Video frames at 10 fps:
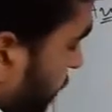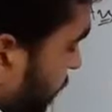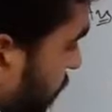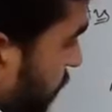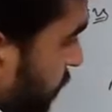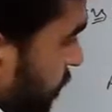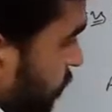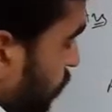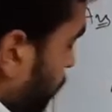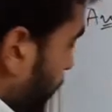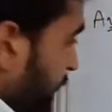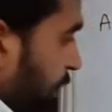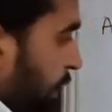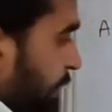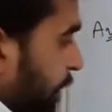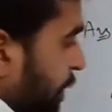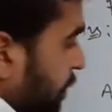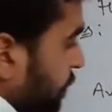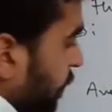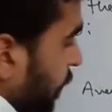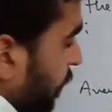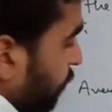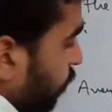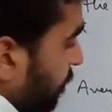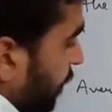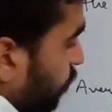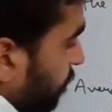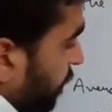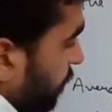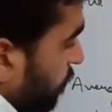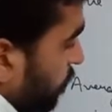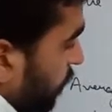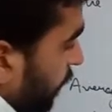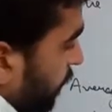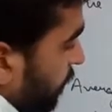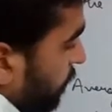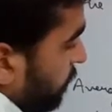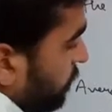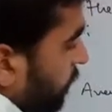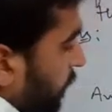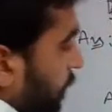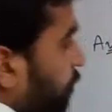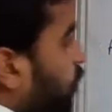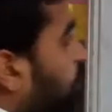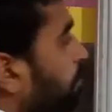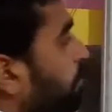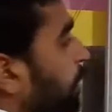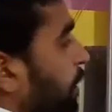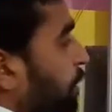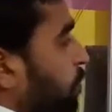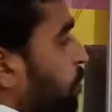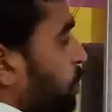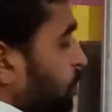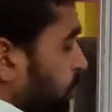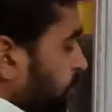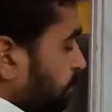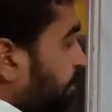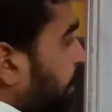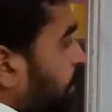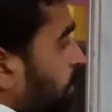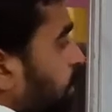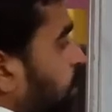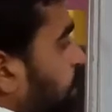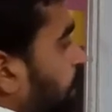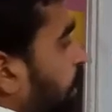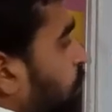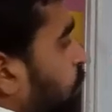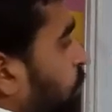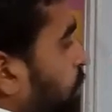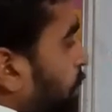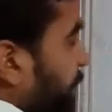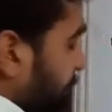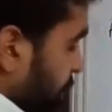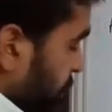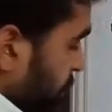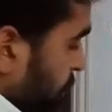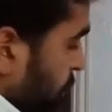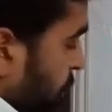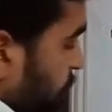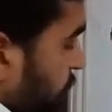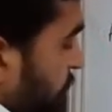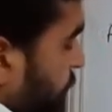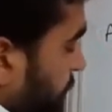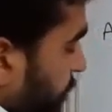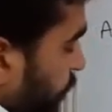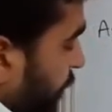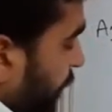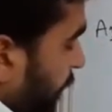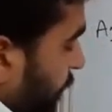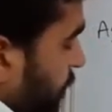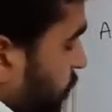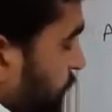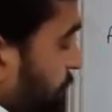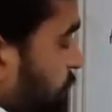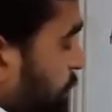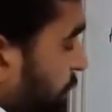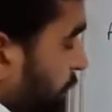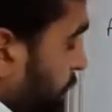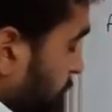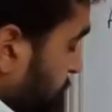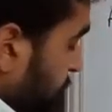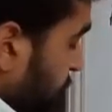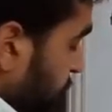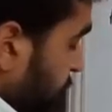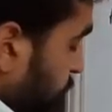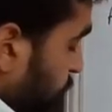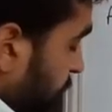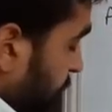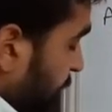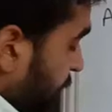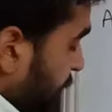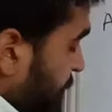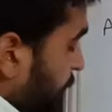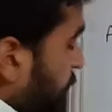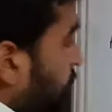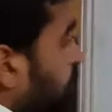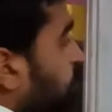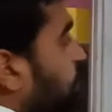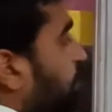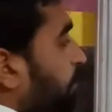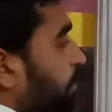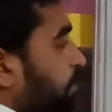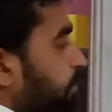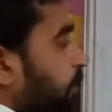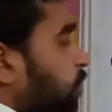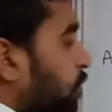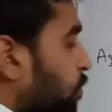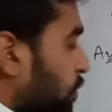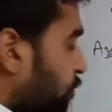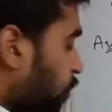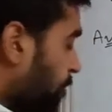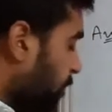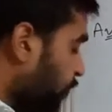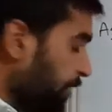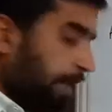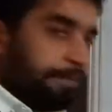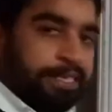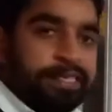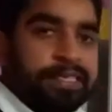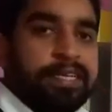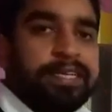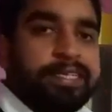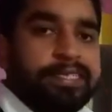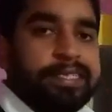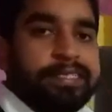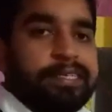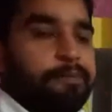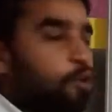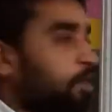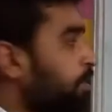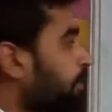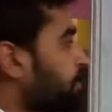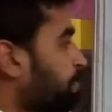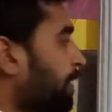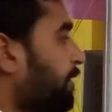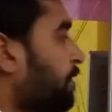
B. So we can write it journey from A to B. Okay, journey from A to B or A to D. So that is the point D. So A to D. That is denoted by T1. So T1 is equal to, the formula for time is distance upon speed.